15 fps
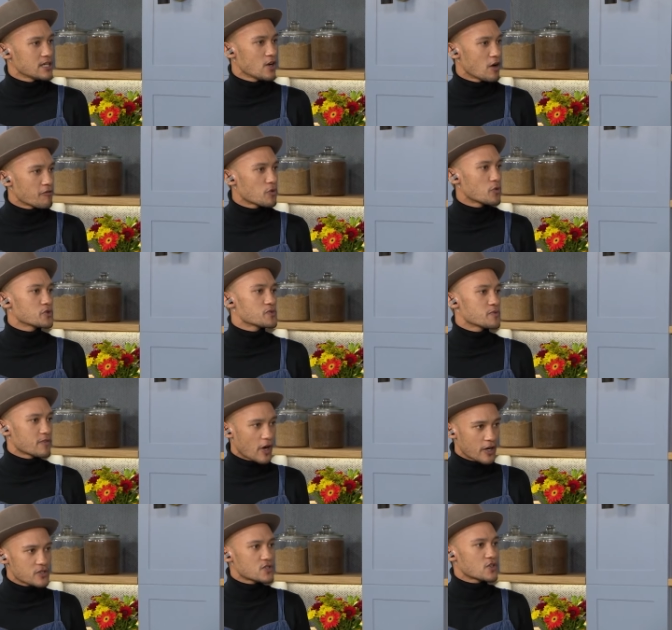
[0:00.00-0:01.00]
Z, of course,
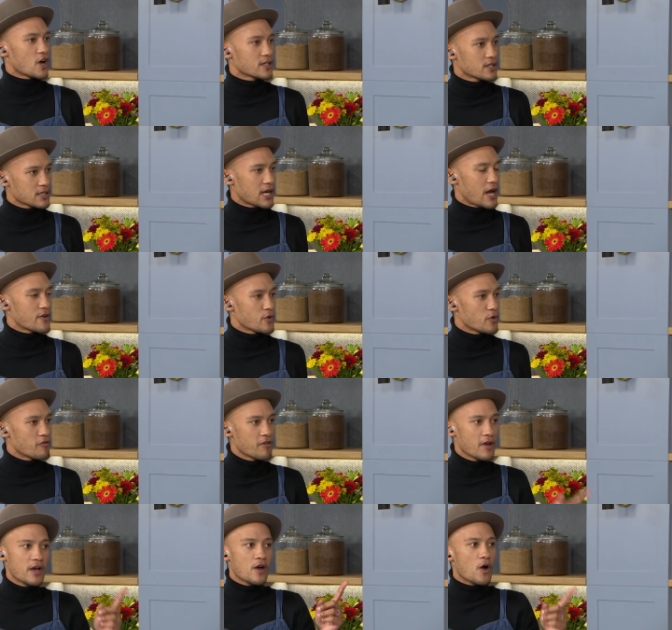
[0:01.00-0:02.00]
we've got to start the curry
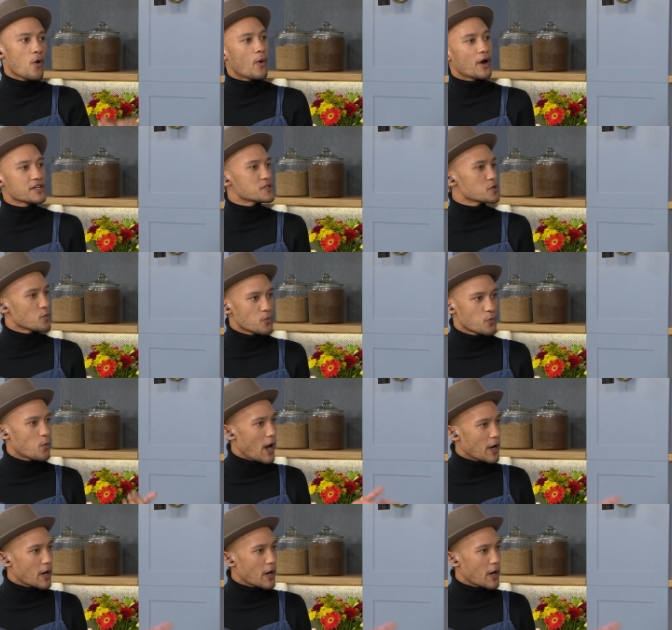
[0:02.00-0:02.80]
off. What is the